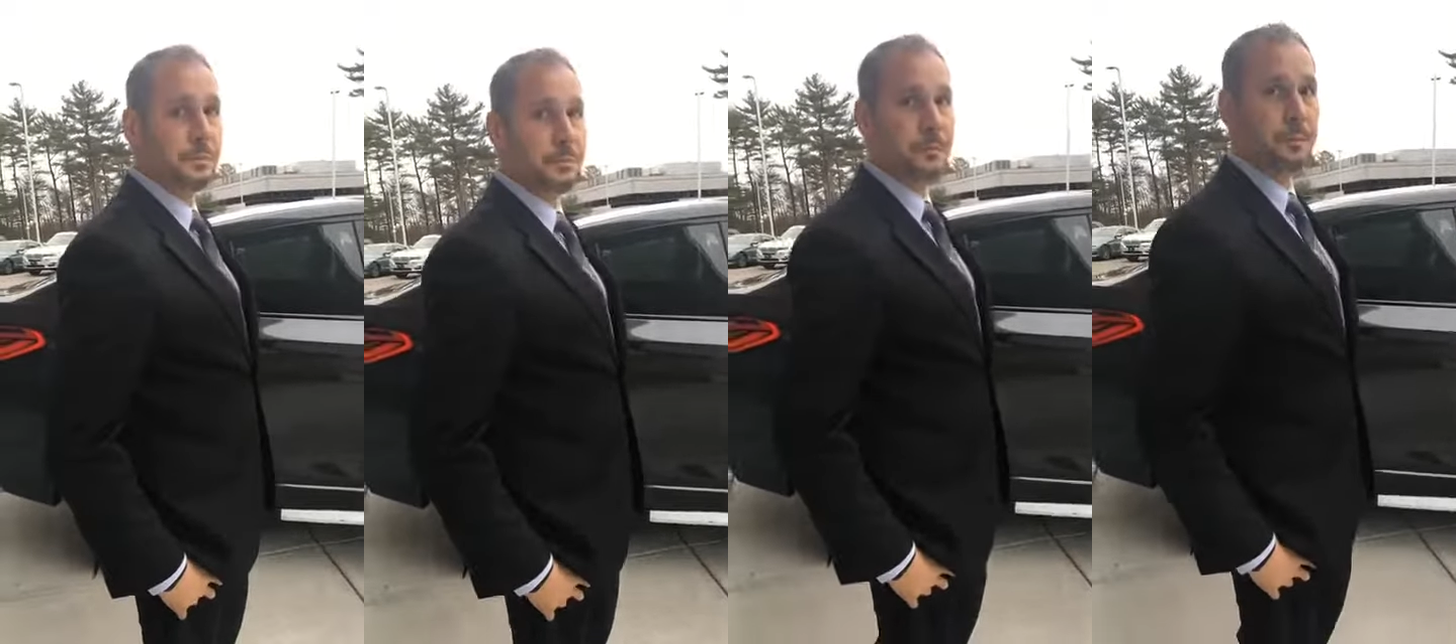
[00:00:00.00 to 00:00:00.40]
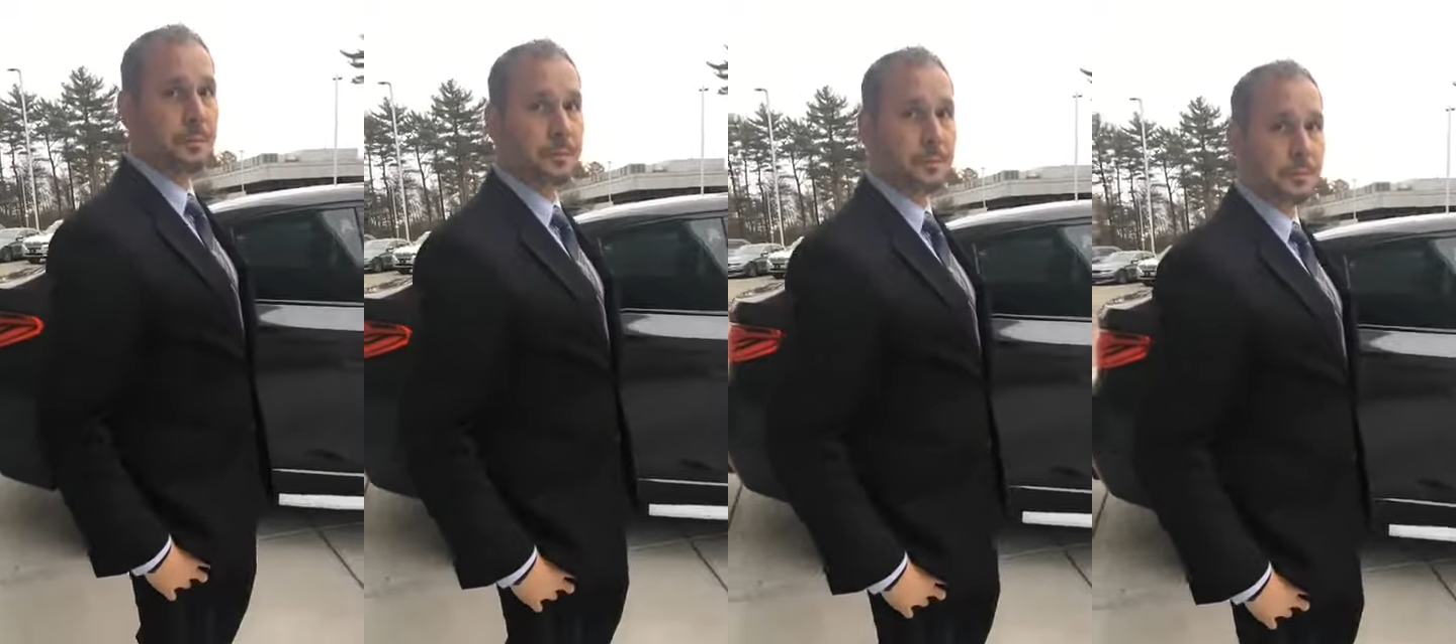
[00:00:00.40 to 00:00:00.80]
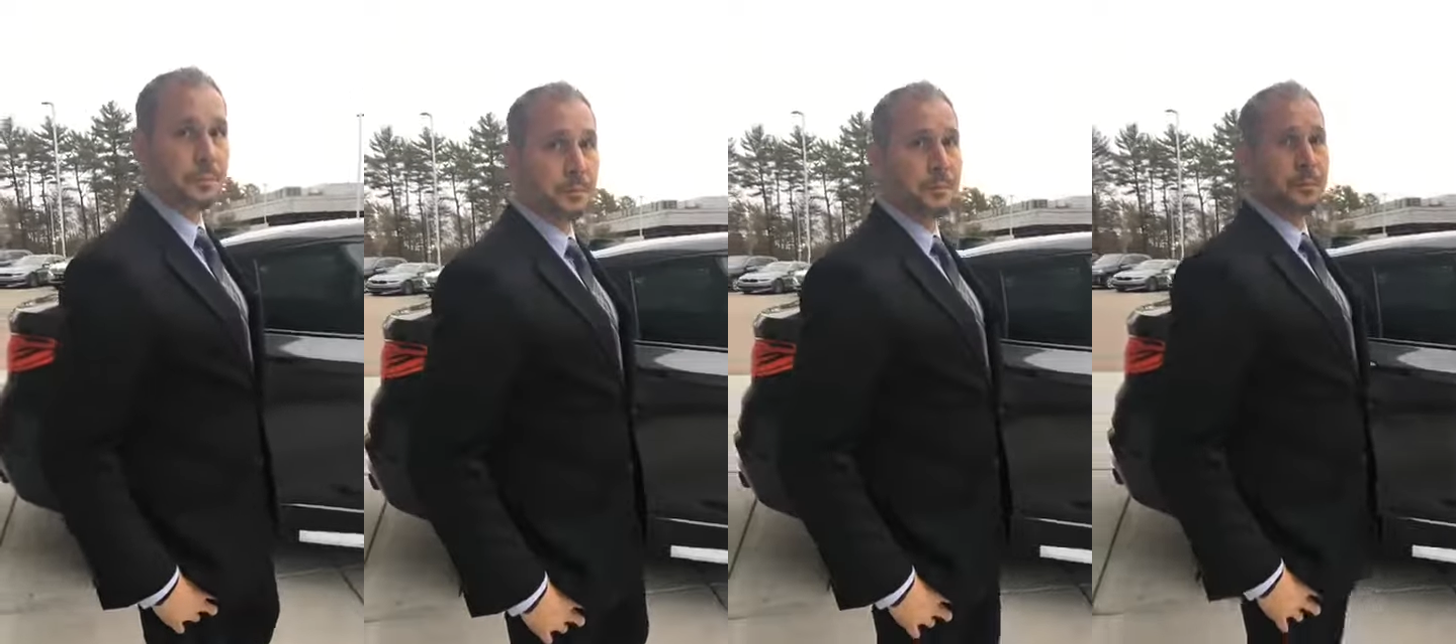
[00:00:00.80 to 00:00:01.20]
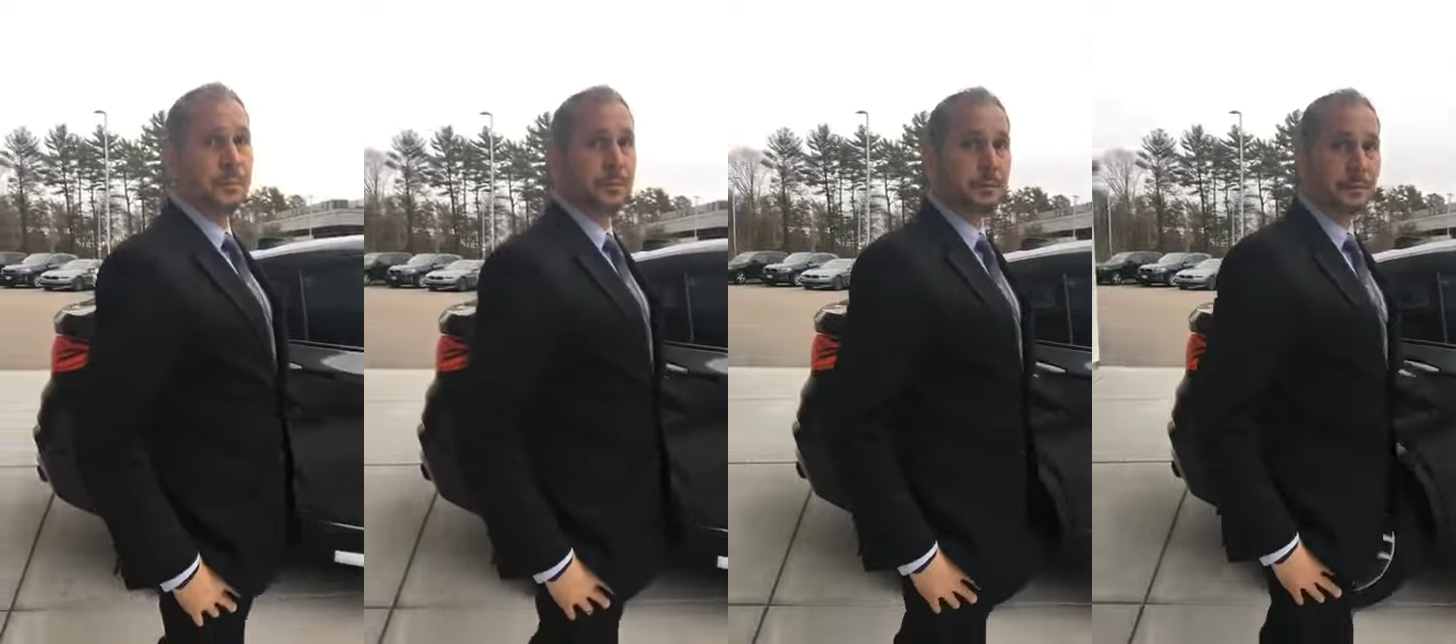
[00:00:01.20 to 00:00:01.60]
why is xDrive
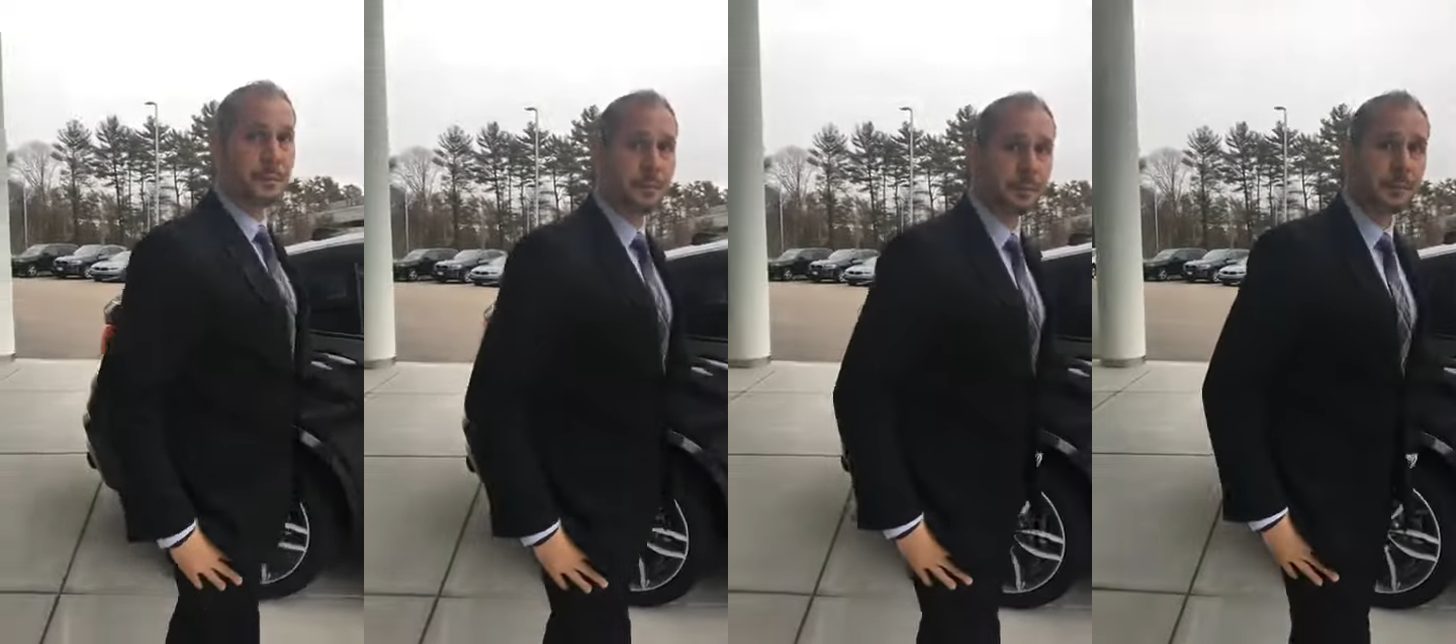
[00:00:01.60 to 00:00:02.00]
superior